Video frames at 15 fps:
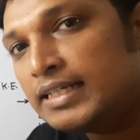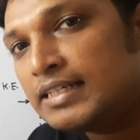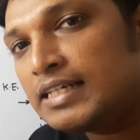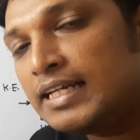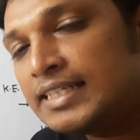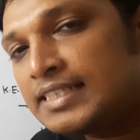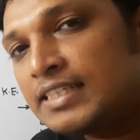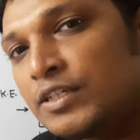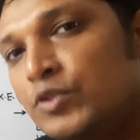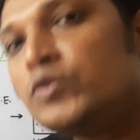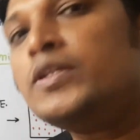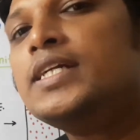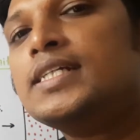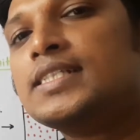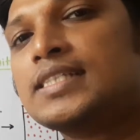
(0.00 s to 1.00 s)
its
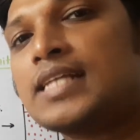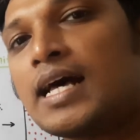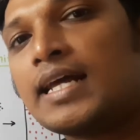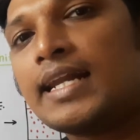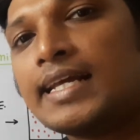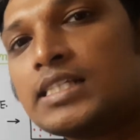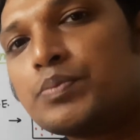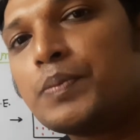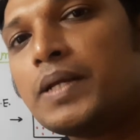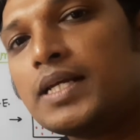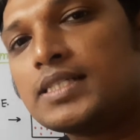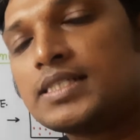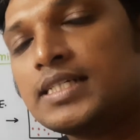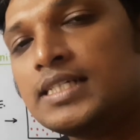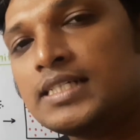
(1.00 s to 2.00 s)
units are
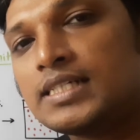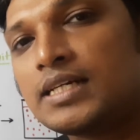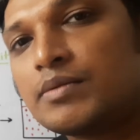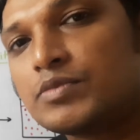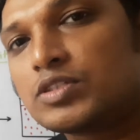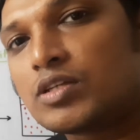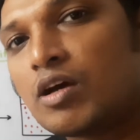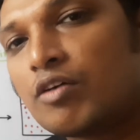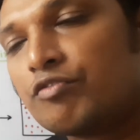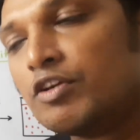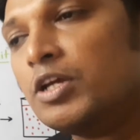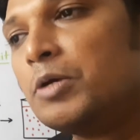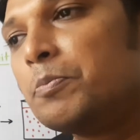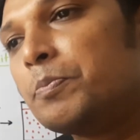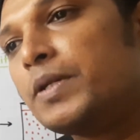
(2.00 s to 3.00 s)
expressed in terms of
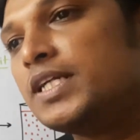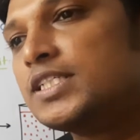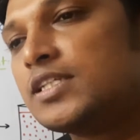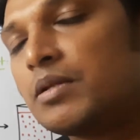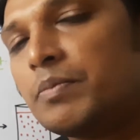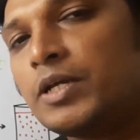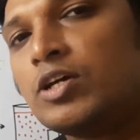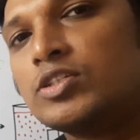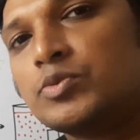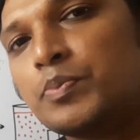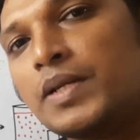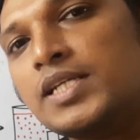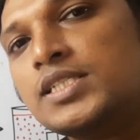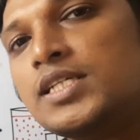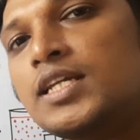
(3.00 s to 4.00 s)
pressure because
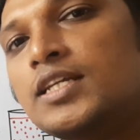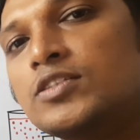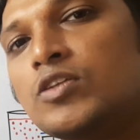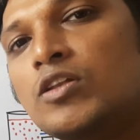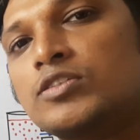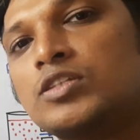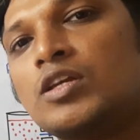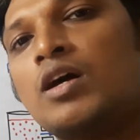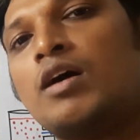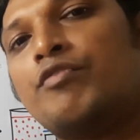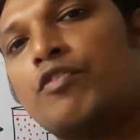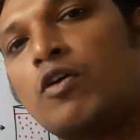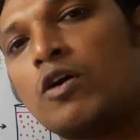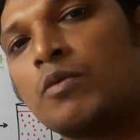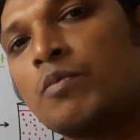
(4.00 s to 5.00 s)
pressure is also a
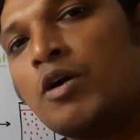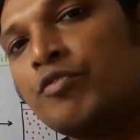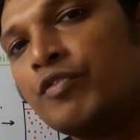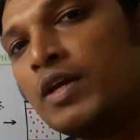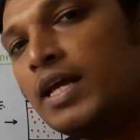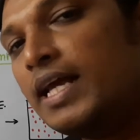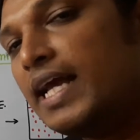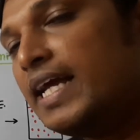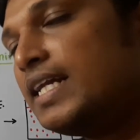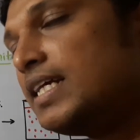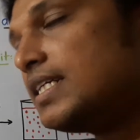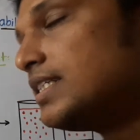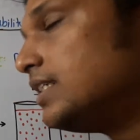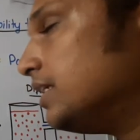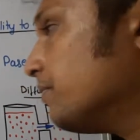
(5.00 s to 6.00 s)
form of
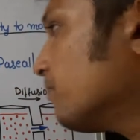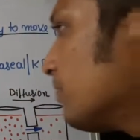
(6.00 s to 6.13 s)
energy.